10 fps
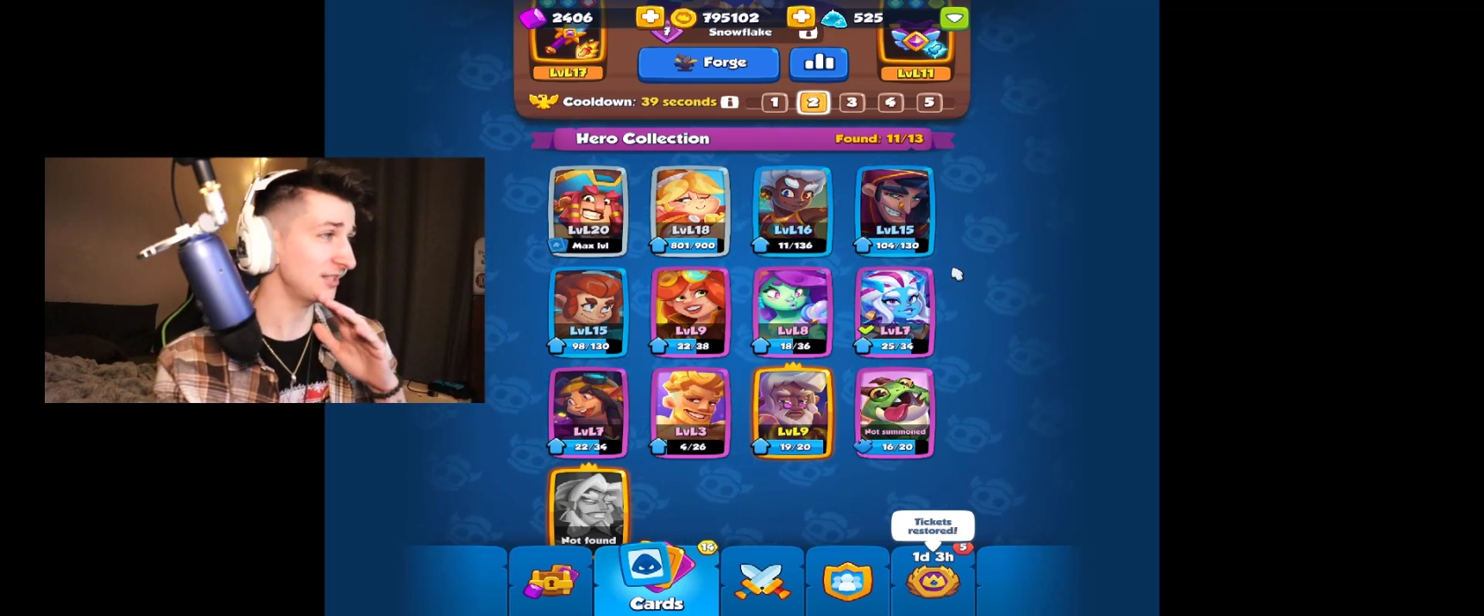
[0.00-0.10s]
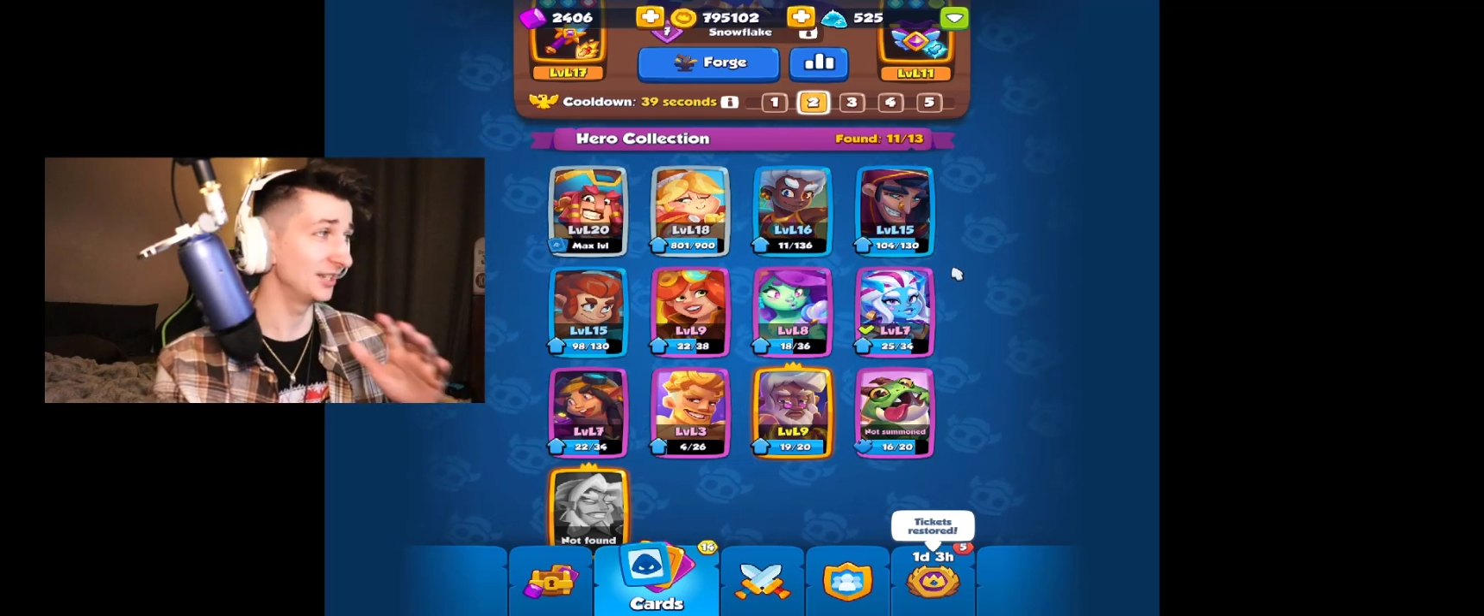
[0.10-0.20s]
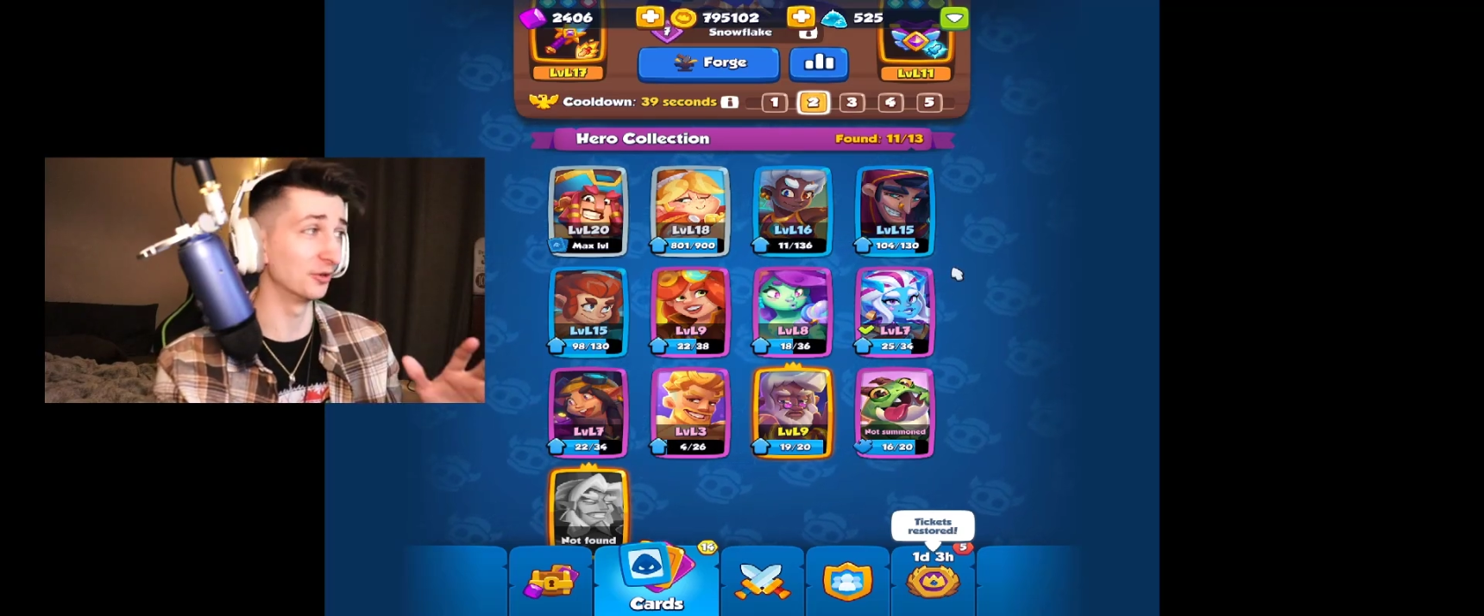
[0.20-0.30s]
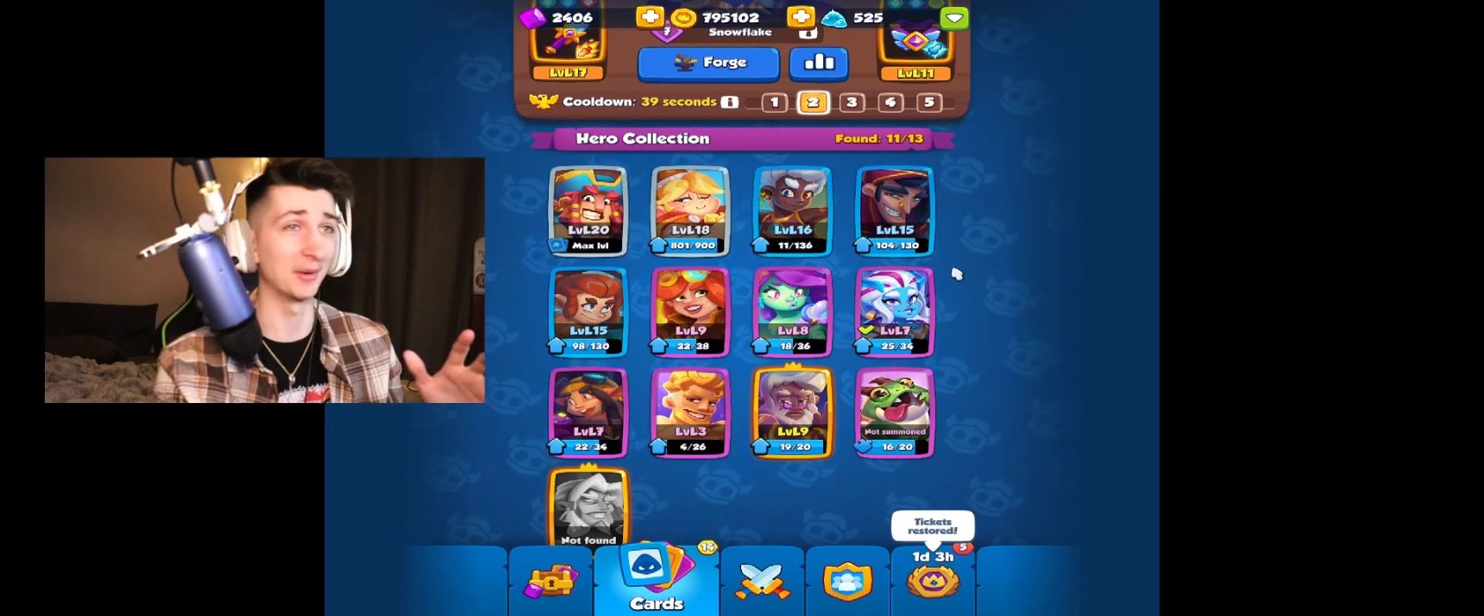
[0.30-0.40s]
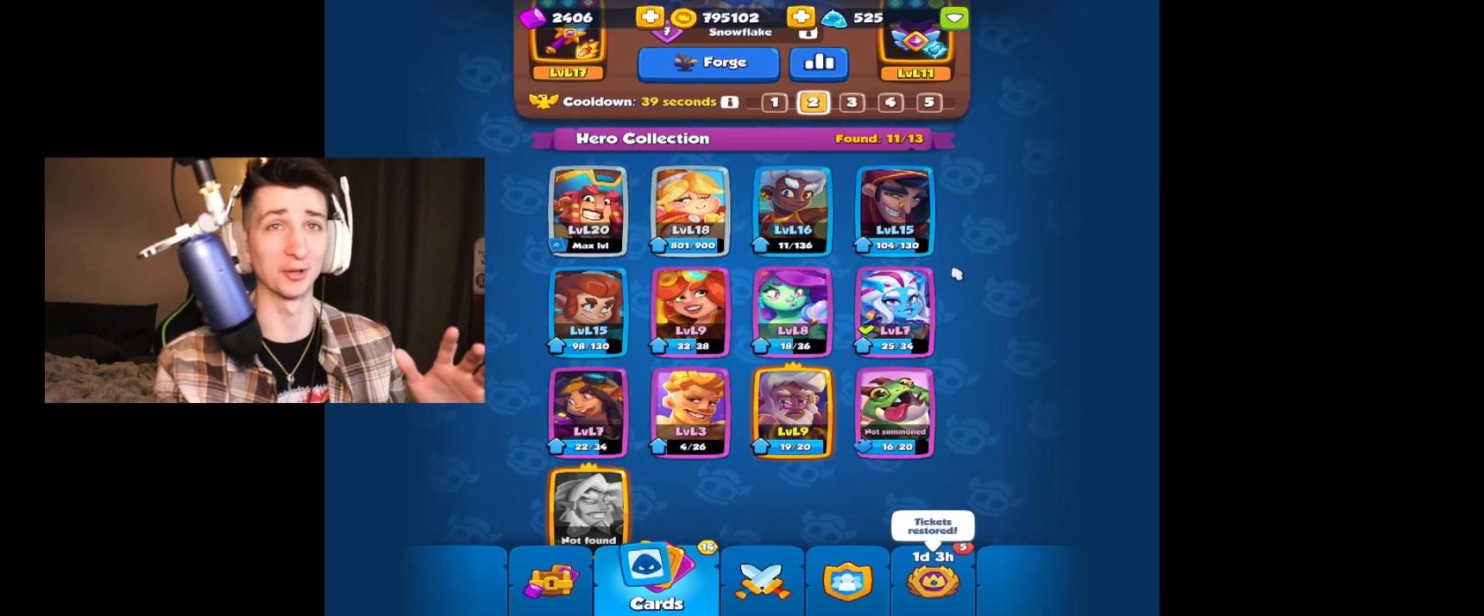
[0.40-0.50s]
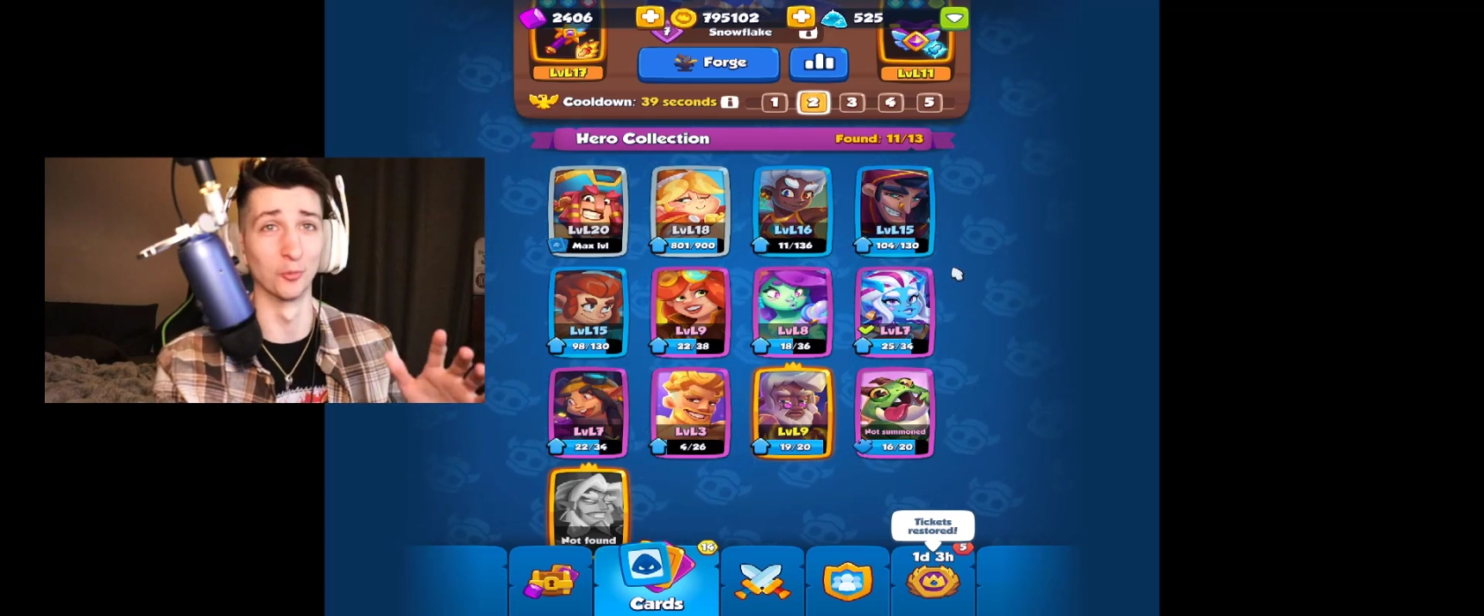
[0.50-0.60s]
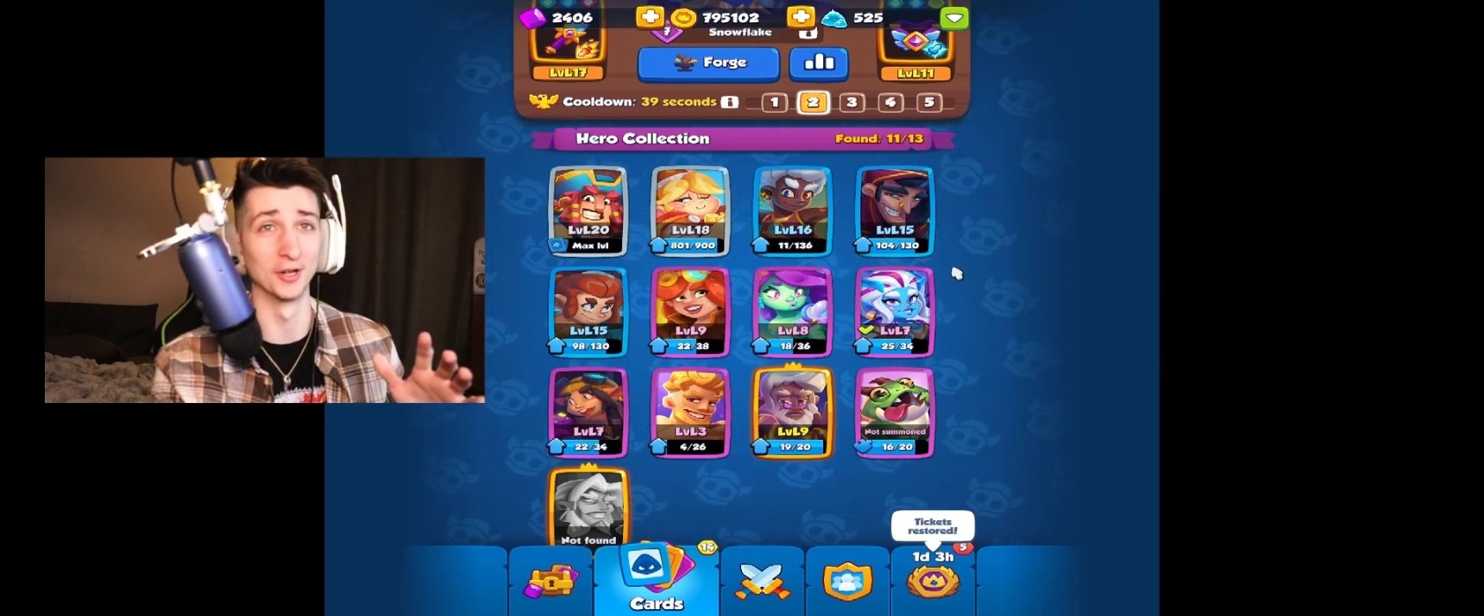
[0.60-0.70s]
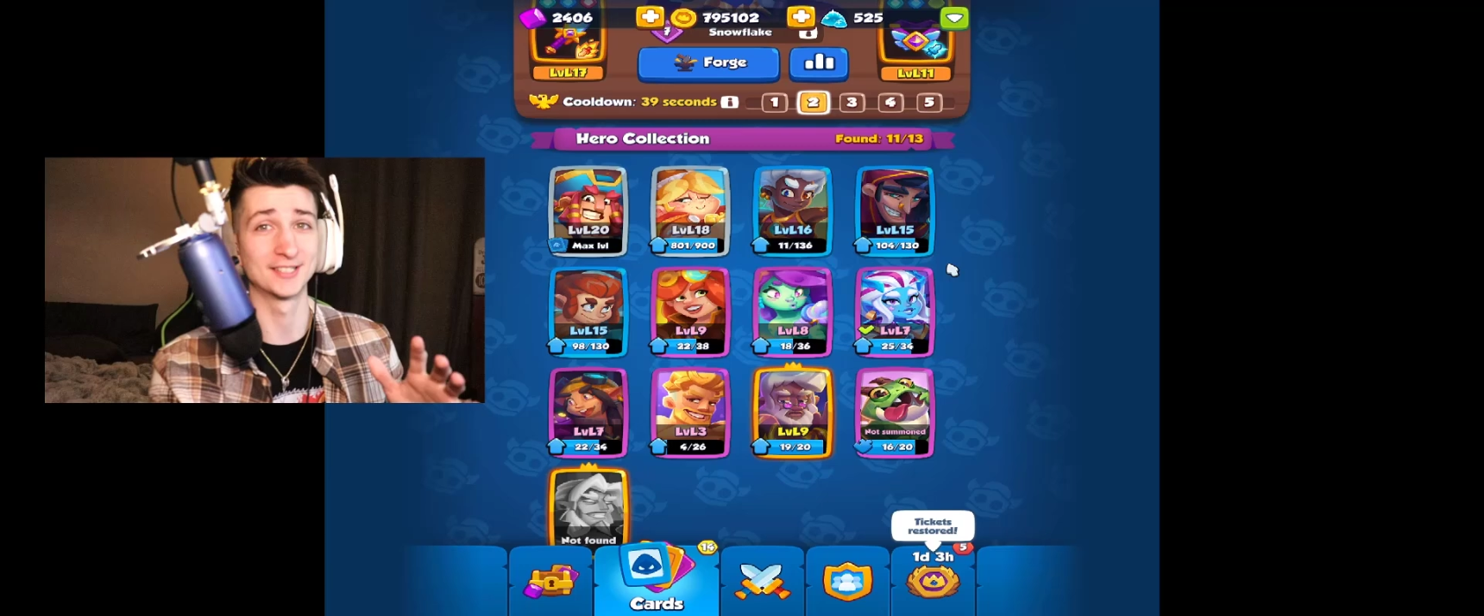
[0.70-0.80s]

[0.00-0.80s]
And no matter what